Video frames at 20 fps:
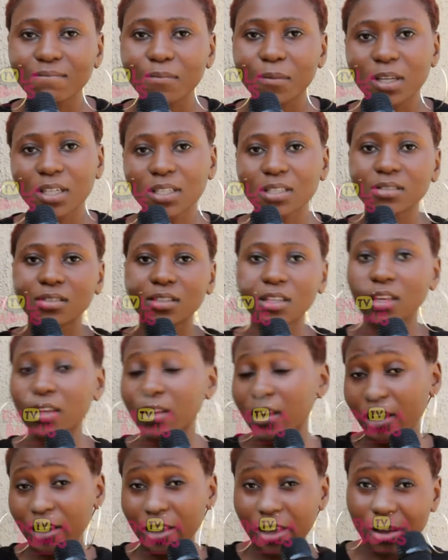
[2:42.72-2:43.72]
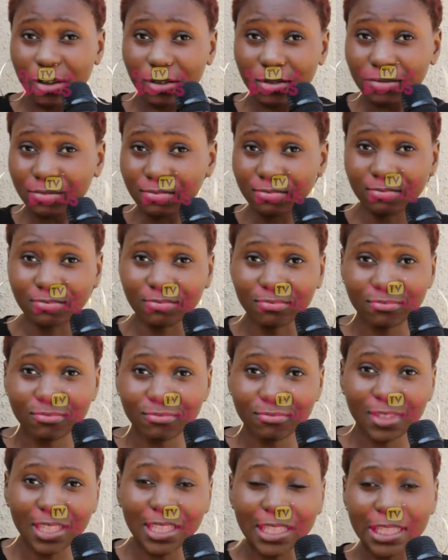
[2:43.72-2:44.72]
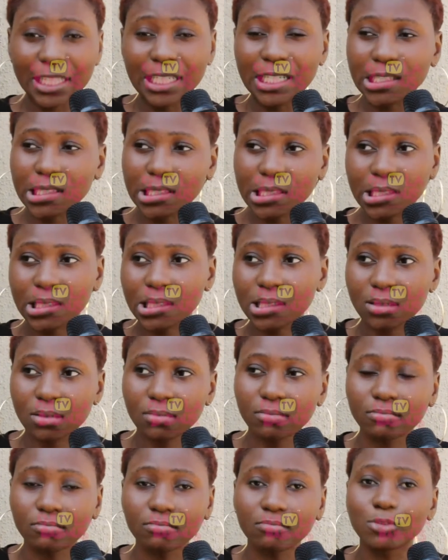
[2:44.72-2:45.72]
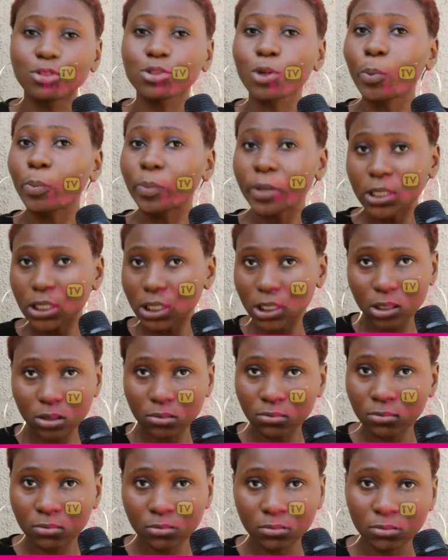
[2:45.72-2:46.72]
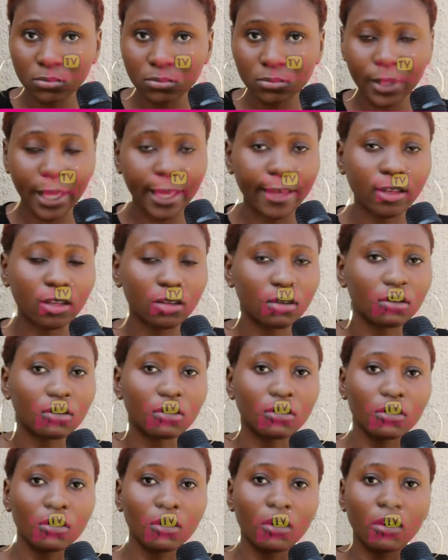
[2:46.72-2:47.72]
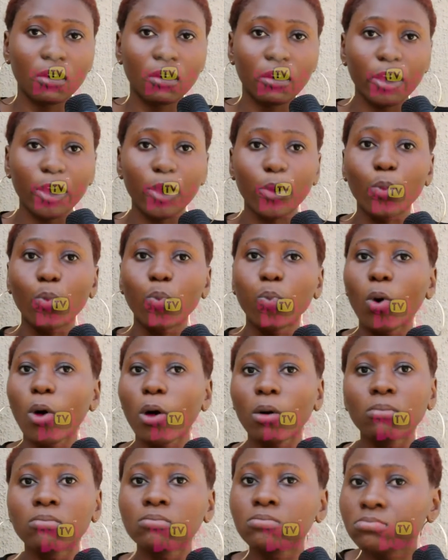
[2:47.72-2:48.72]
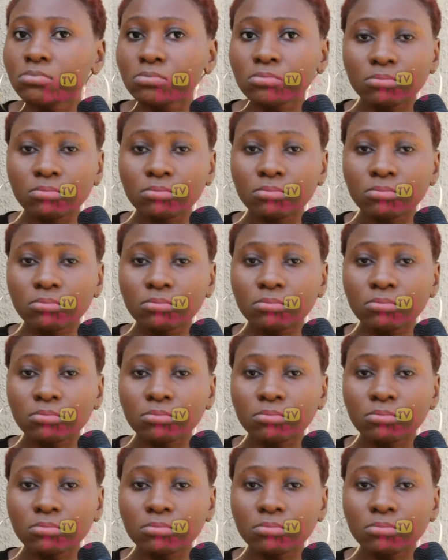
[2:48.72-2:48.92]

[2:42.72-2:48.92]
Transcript: because a girl needs somebody, like a warm